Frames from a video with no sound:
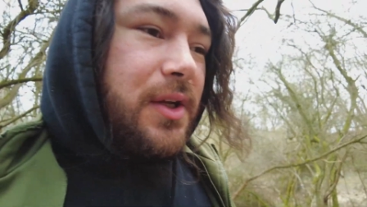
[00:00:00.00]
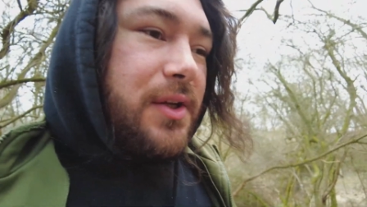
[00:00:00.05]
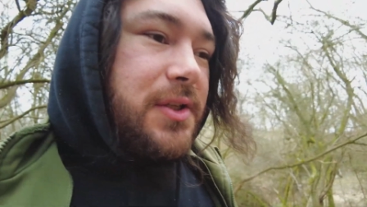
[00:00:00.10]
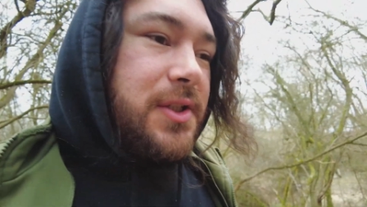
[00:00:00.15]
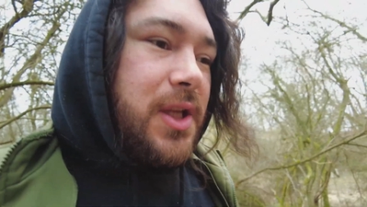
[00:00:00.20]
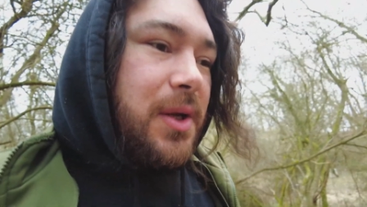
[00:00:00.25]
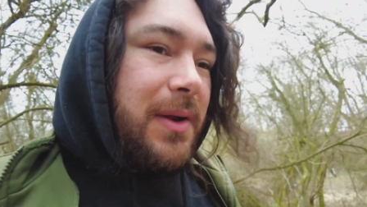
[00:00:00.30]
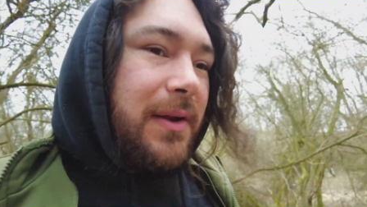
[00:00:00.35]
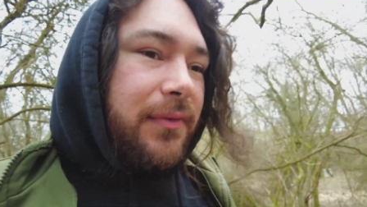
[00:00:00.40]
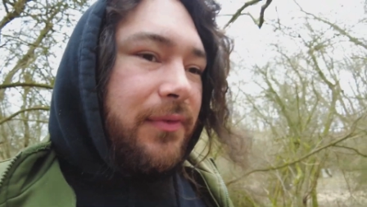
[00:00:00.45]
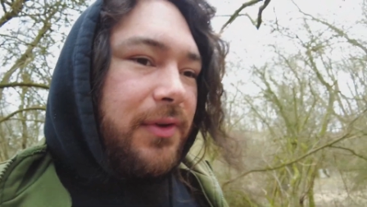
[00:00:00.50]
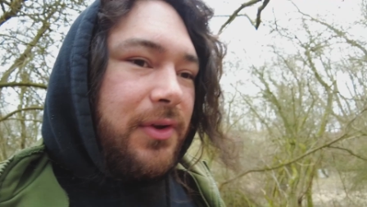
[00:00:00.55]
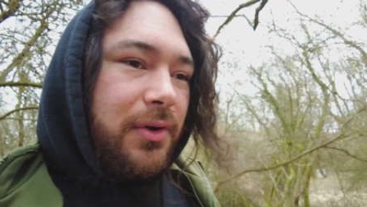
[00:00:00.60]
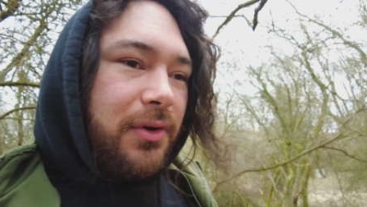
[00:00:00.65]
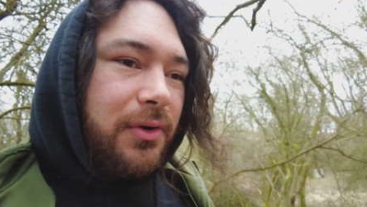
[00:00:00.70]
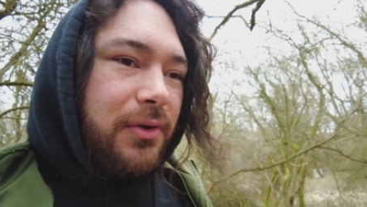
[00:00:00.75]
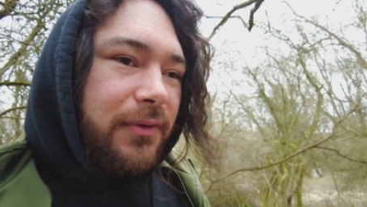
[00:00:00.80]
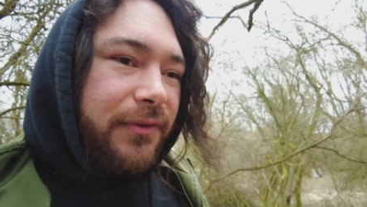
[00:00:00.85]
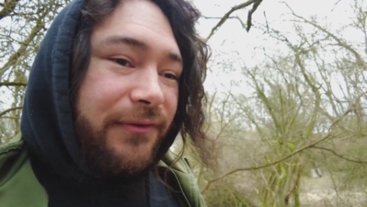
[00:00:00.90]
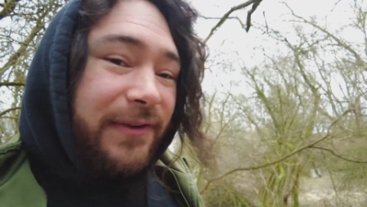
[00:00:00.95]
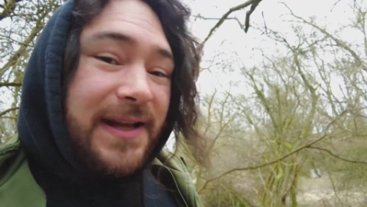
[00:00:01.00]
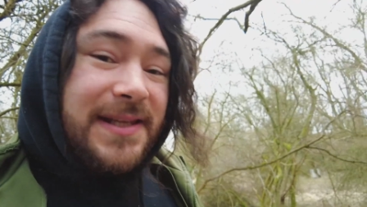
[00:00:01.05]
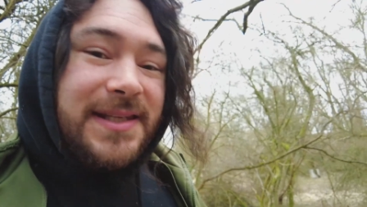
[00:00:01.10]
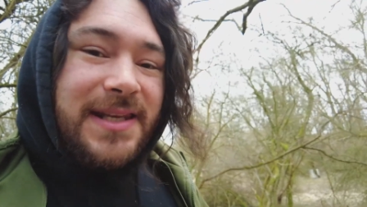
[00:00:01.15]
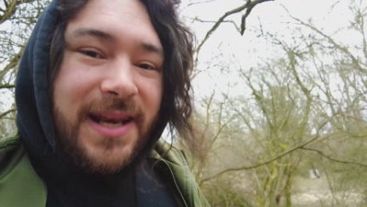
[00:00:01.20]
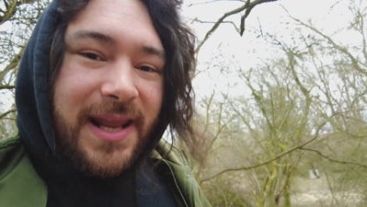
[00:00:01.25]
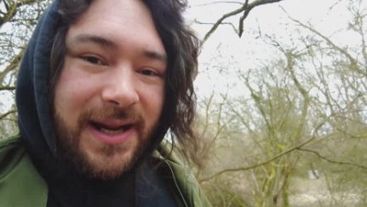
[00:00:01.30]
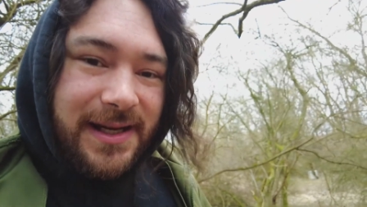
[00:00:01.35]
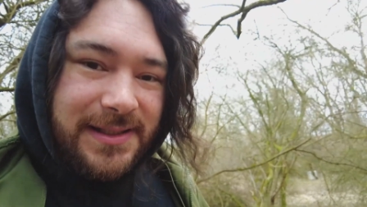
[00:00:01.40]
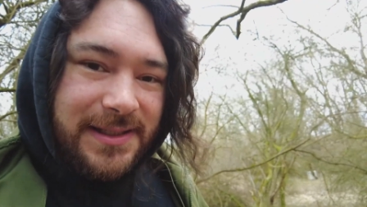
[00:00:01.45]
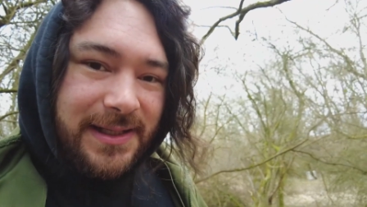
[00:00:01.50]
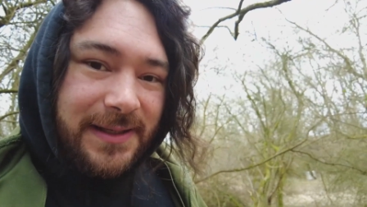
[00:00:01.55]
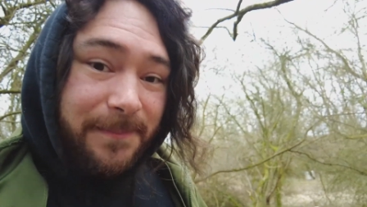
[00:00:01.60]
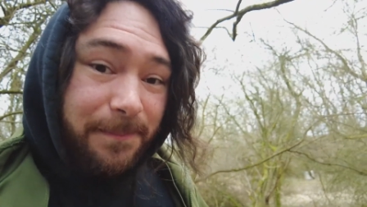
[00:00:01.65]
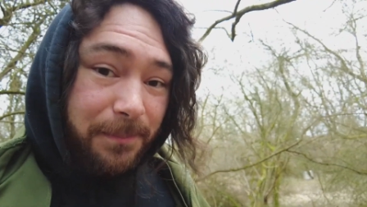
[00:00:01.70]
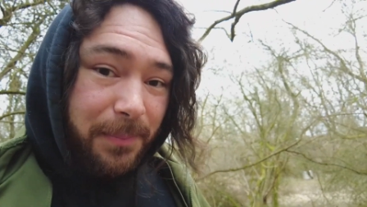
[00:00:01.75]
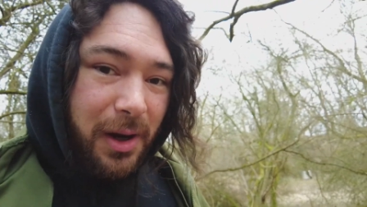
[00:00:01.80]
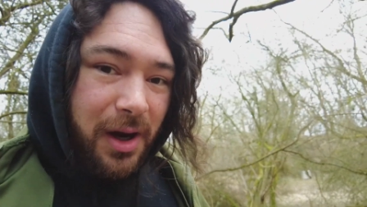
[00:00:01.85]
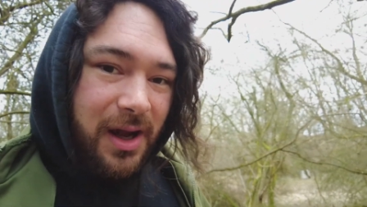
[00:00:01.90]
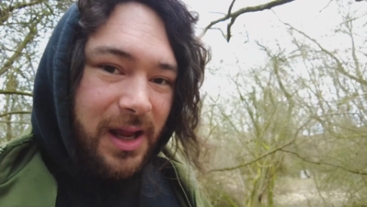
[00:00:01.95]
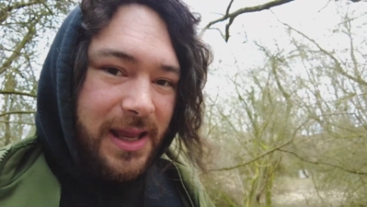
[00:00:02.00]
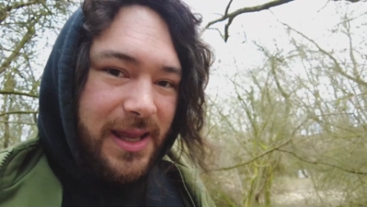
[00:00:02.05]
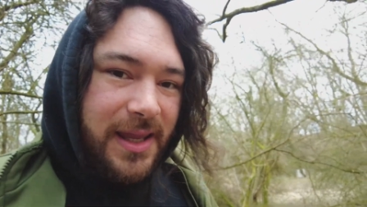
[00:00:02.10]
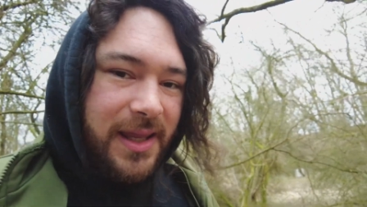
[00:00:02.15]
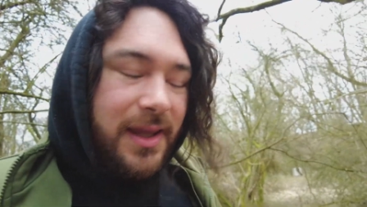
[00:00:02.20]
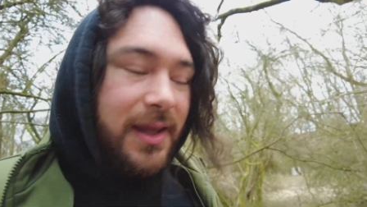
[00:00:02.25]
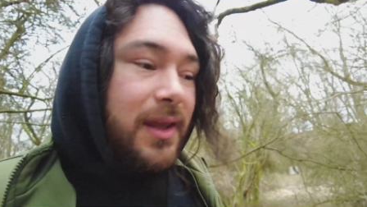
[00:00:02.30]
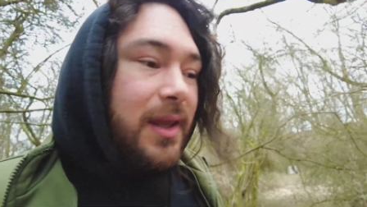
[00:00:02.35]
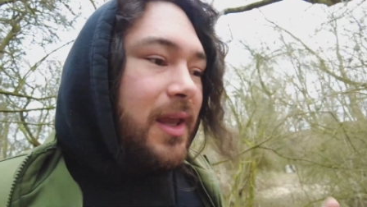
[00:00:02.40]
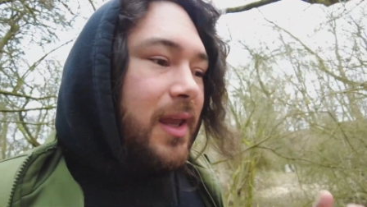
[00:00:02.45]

so if you're fascinated by